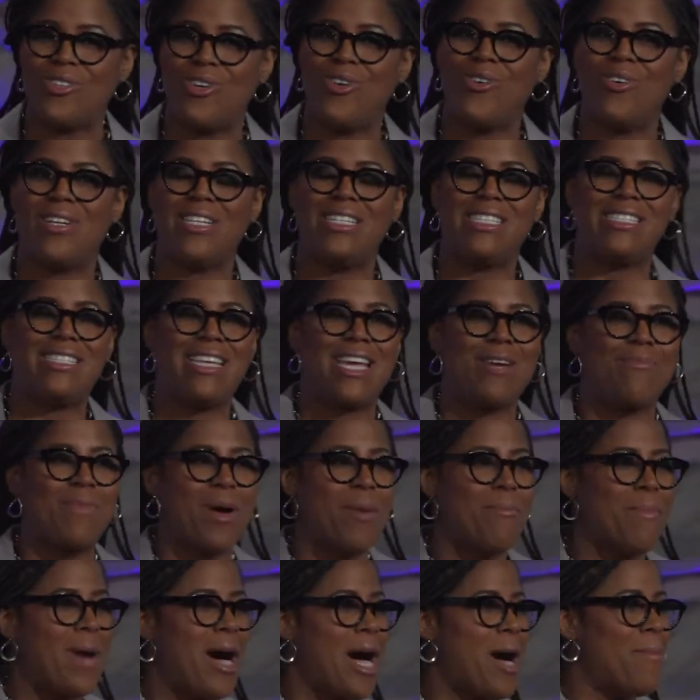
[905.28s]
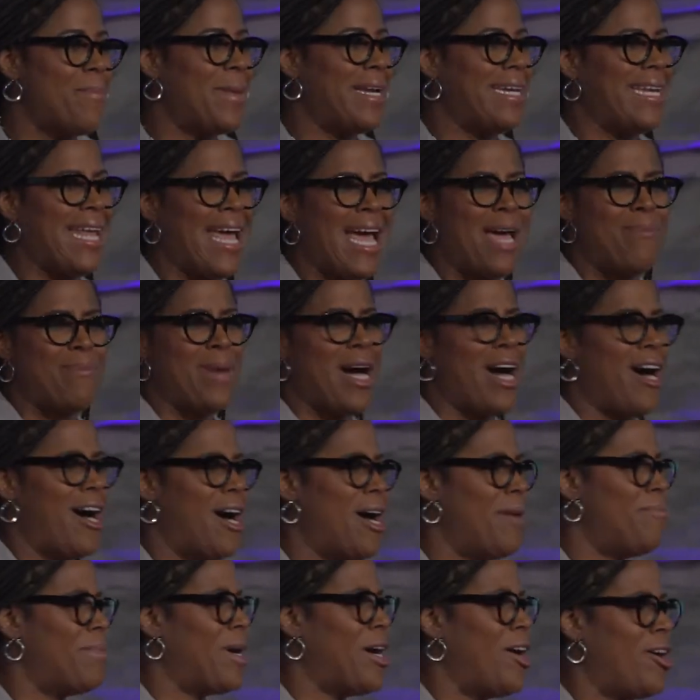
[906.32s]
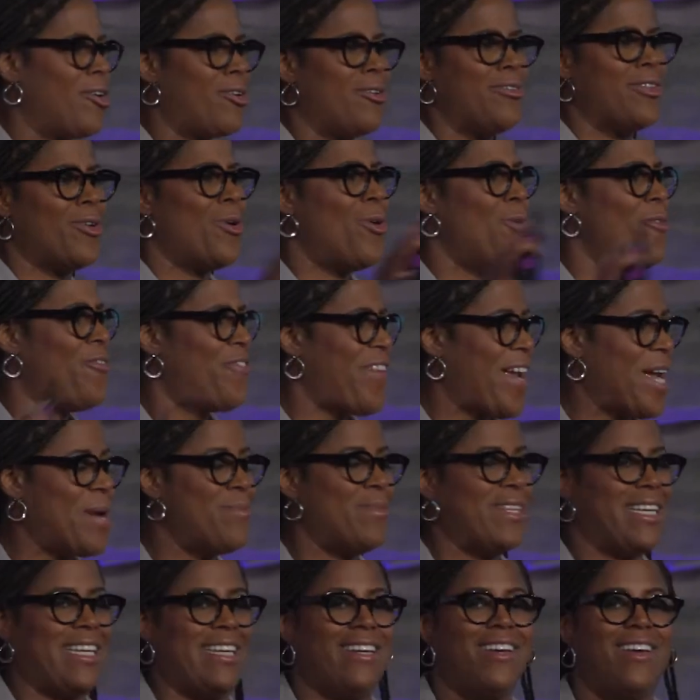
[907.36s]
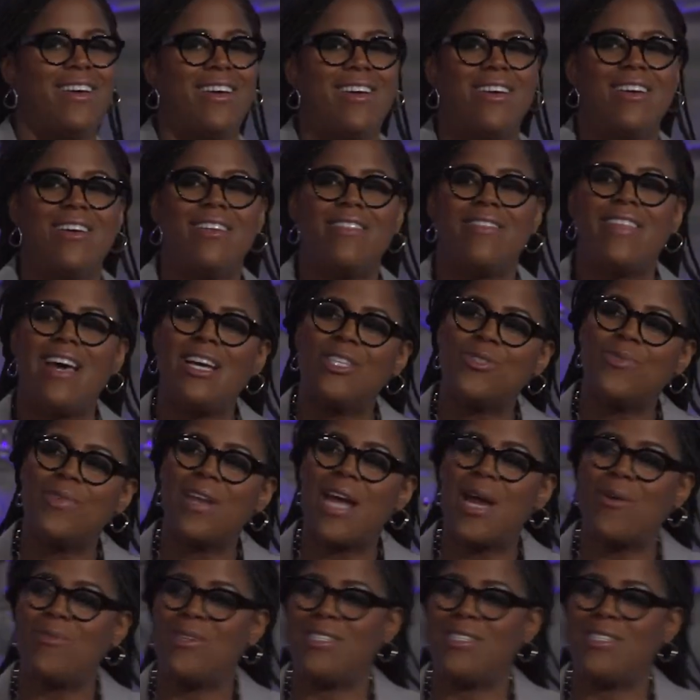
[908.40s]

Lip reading: old, and to take my mom, my dad, my aunt, my uncle, the whole family. That's what I